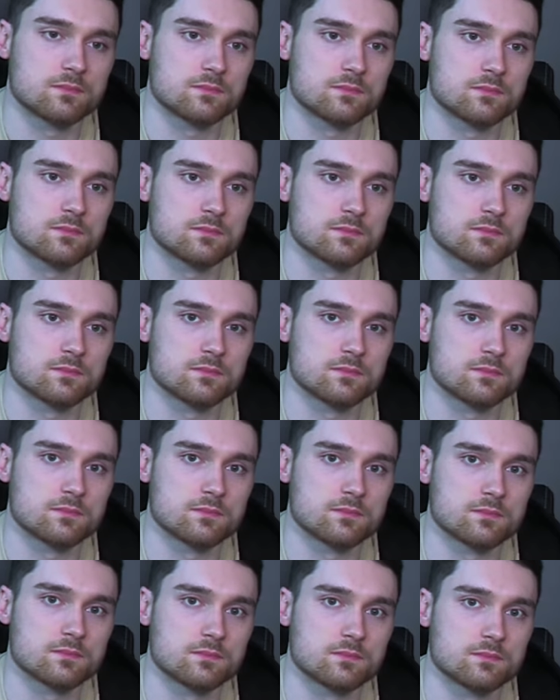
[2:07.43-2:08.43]

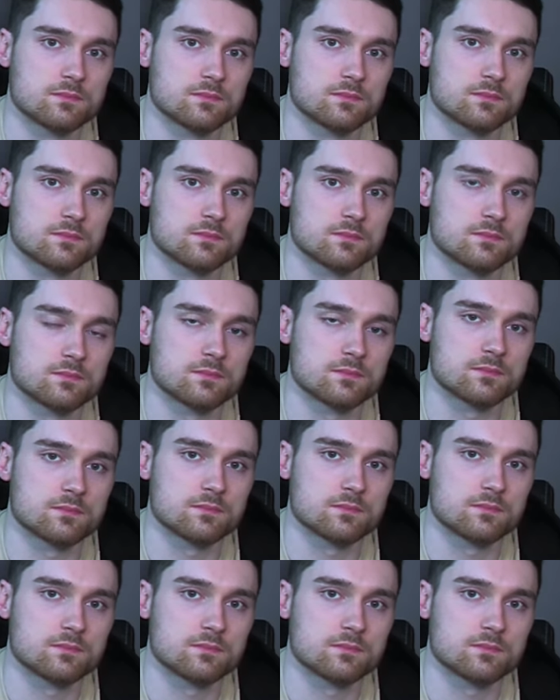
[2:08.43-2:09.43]

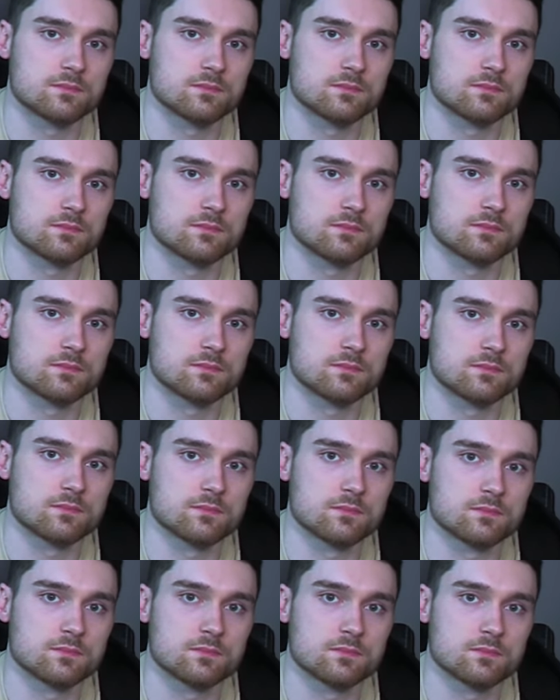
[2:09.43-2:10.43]

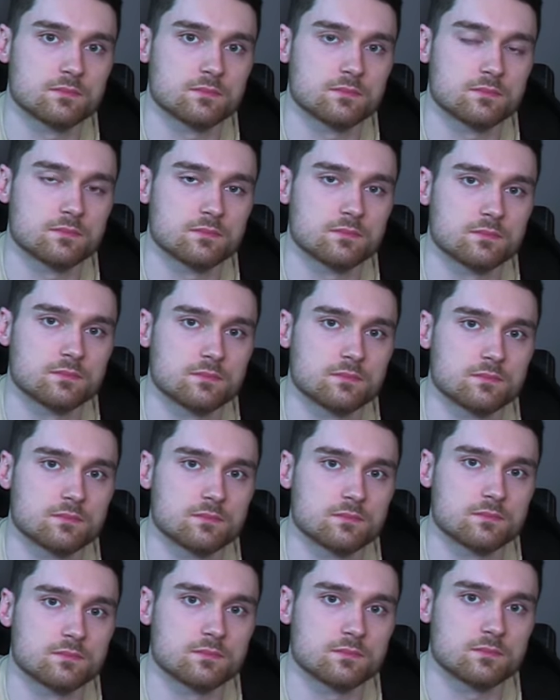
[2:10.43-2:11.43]

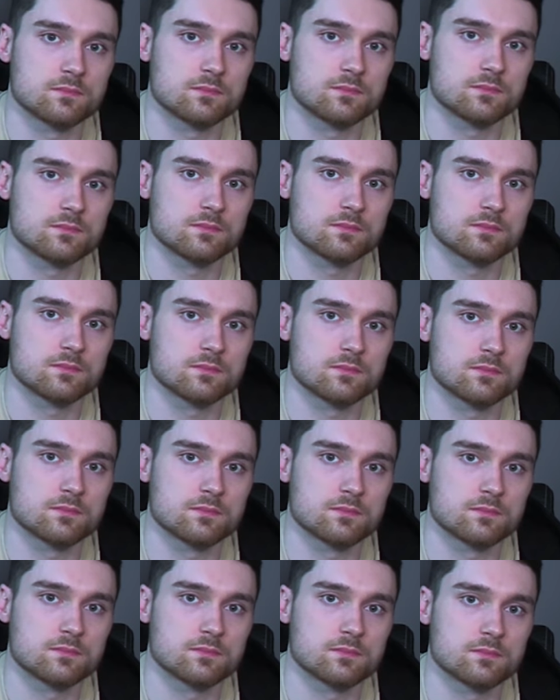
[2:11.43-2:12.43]

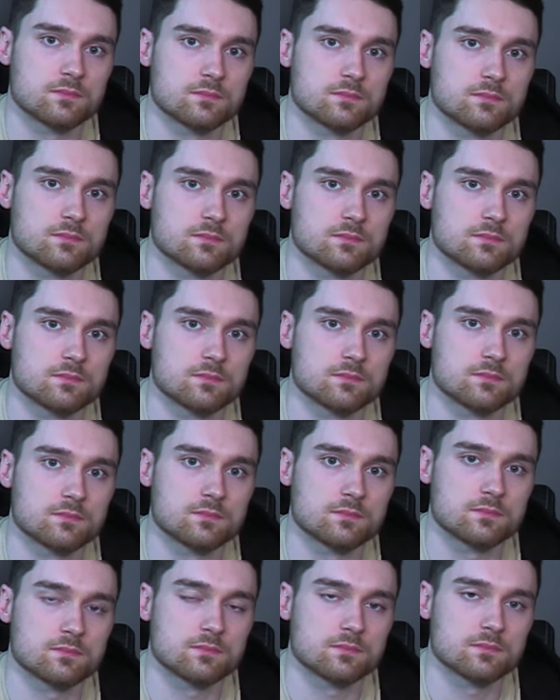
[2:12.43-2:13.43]

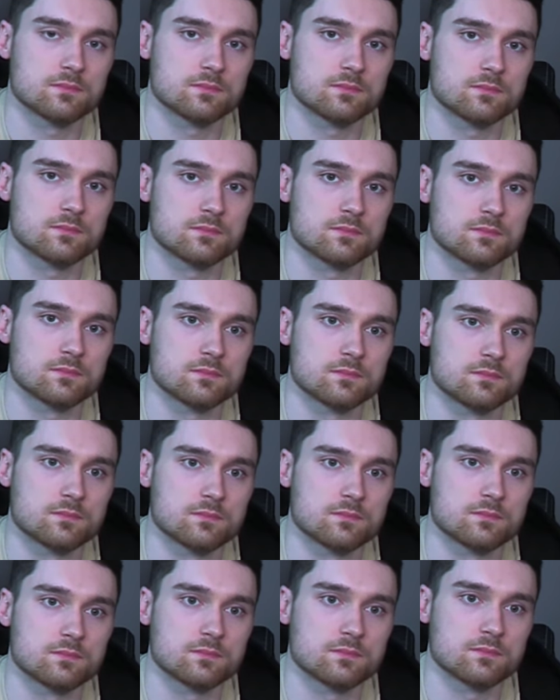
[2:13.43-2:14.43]

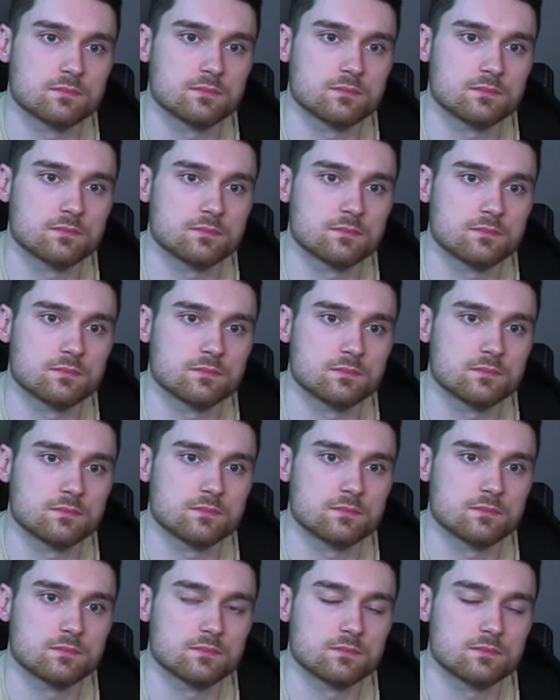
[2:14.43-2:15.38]
[no speech]